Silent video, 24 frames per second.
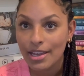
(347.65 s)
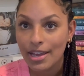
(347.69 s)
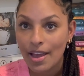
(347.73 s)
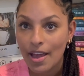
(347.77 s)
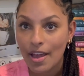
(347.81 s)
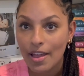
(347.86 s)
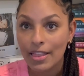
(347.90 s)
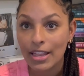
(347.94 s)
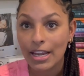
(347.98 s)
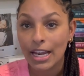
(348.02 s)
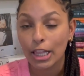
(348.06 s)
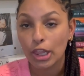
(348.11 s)

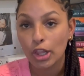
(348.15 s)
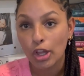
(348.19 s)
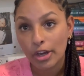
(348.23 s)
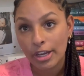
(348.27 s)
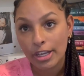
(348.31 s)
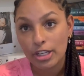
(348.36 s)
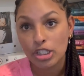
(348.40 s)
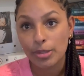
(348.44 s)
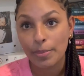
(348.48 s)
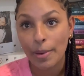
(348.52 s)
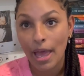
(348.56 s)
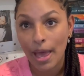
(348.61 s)
and then I log
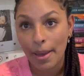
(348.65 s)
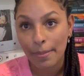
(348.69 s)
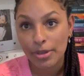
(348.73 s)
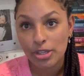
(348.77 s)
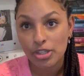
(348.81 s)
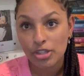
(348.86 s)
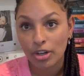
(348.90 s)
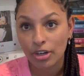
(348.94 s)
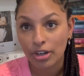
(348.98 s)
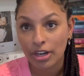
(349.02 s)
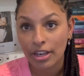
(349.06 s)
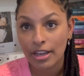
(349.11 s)
into my
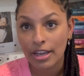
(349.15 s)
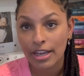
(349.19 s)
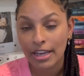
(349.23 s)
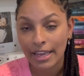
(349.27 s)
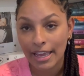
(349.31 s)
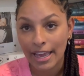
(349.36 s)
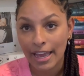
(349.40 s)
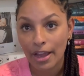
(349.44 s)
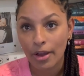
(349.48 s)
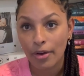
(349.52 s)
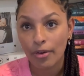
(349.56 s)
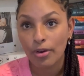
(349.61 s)
Amazon
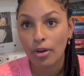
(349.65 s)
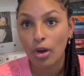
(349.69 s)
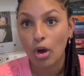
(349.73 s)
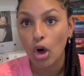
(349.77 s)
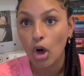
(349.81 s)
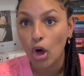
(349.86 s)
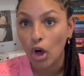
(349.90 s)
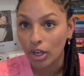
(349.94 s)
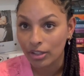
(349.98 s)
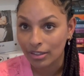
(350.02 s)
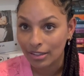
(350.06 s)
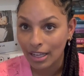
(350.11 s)
account
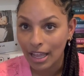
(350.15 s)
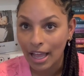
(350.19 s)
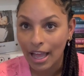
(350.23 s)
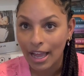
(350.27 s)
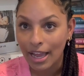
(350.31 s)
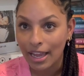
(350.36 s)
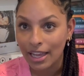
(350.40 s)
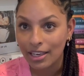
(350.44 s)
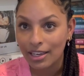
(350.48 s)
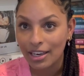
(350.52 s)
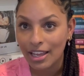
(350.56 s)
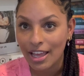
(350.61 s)

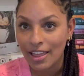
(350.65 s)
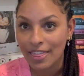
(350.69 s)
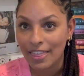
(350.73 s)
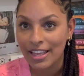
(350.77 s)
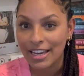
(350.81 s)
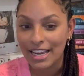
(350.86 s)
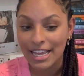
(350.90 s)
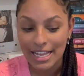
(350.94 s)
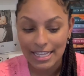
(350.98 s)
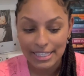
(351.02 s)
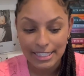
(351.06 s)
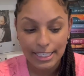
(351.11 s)
online and then
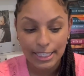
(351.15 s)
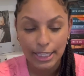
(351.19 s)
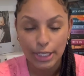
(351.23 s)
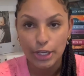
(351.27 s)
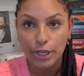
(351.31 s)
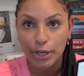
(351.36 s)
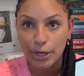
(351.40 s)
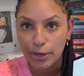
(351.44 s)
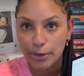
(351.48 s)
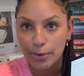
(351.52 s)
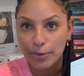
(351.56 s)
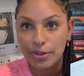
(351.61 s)
enter the
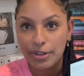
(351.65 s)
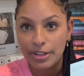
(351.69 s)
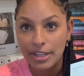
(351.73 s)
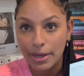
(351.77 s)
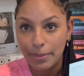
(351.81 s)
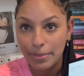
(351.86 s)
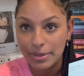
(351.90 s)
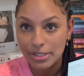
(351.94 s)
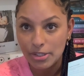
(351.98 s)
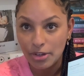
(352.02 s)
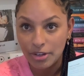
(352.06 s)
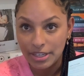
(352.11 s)
code that
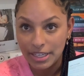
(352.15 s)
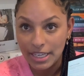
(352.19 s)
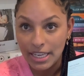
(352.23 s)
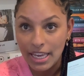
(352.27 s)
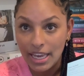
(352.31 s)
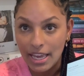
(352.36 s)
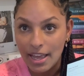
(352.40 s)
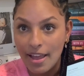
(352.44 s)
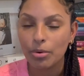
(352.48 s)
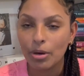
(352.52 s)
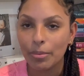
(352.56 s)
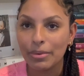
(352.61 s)
was on
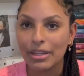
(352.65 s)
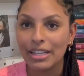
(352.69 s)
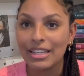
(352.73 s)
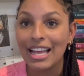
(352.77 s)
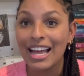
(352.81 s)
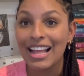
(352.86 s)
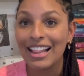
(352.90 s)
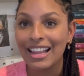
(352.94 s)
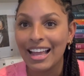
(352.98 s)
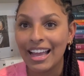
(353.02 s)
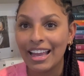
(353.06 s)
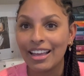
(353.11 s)
here. Probably
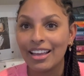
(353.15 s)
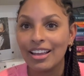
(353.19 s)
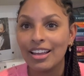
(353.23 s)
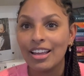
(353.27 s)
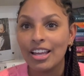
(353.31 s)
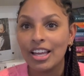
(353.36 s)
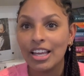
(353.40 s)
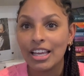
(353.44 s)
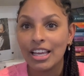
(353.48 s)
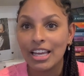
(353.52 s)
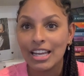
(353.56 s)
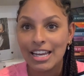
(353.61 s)
that like
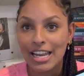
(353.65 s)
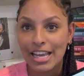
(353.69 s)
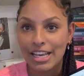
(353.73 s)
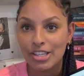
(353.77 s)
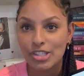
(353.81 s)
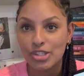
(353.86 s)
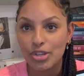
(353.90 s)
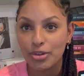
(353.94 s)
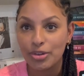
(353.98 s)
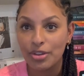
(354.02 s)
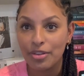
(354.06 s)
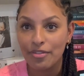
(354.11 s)
connects
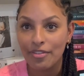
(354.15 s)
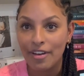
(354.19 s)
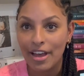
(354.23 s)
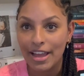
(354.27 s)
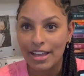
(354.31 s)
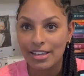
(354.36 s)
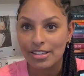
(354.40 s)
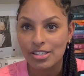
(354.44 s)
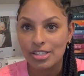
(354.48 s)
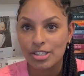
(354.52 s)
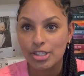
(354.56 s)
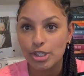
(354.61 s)
your
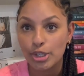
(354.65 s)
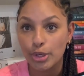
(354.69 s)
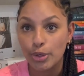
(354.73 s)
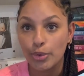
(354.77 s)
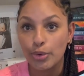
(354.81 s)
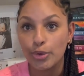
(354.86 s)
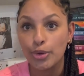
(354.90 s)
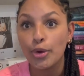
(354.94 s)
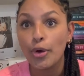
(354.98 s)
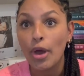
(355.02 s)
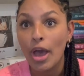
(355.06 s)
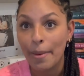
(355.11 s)
device to
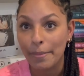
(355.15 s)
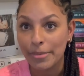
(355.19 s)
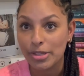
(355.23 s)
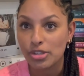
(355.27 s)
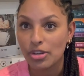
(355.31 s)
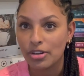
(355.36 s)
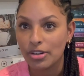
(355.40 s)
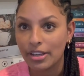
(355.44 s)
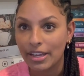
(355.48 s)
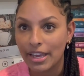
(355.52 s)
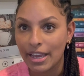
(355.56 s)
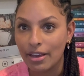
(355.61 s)
your
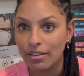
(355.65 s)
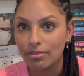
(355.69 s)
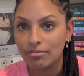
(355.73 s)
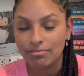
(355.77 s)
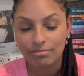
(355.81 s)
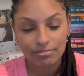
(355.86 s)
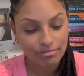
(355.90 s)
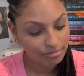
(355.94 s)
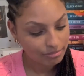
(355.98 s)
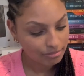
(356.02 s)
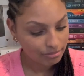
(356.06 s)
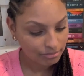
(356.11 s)
Amazon account.
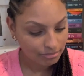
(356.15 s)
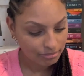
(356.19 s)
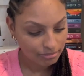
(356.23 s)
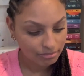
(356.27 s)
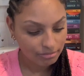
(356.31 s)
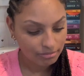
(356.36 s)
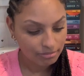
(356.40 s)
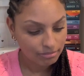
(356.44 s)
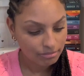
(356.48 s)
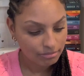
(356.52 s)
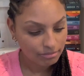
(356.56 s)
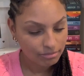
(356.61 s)

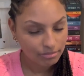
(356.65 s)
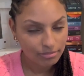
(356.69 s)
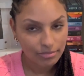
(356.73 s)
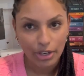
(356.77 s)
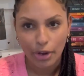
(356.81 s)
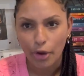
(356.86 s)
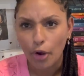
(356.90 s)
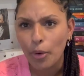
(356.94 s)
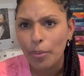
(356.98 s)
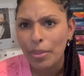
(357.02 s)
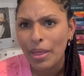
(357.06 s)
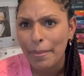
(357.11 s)
I
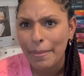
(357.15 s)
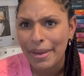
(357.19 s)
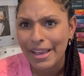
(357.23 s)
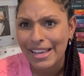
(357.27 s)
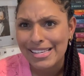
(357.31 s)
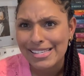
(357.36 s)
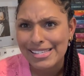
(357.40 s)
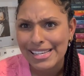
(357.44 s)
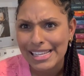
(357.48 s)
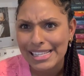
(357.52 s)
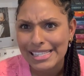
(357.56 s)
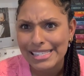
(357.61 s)
hope that makes
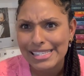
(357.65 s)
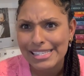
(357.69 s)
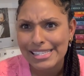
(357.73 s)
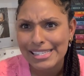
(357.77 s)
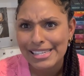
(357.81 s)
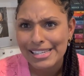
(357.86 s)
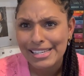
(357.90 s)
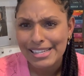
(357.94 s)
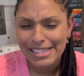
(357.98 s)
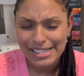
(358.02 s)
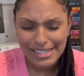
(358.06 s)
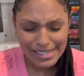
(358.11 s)
sense.
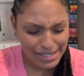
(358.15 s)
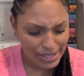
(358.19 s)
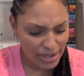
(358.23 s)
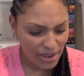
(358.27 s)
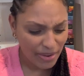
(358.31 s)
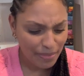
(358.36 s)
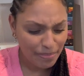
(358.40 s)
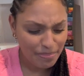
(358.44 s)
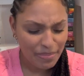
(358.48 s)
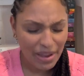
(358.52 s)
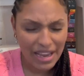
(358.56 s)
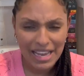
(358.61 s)
So
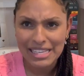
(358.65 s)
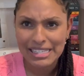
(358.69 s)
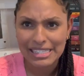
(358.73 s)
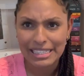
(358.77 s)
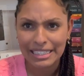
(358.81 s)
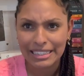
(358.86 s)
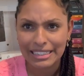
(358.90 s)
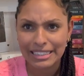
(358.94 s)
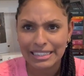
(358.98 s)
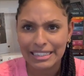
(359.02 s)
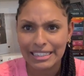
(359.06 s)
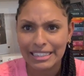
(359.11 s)

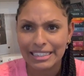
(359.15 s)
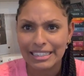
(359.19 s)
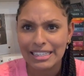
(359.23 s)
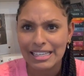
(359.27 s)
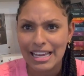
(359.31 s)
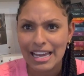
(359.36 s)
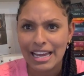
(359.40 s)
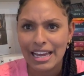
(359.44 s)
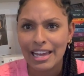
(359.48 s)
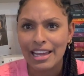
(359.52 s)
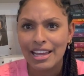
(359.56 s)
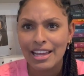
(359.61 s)
basically,
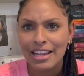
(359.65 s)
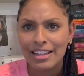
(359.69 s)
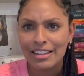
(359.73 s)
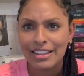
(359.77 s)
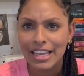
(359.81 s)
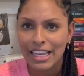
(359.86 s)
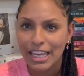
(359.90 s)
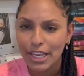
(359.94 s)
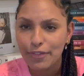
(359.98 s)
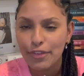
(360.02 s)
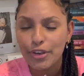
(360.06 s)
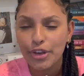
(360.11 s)
yeah, they
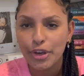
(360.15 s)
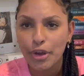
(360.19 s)
give you a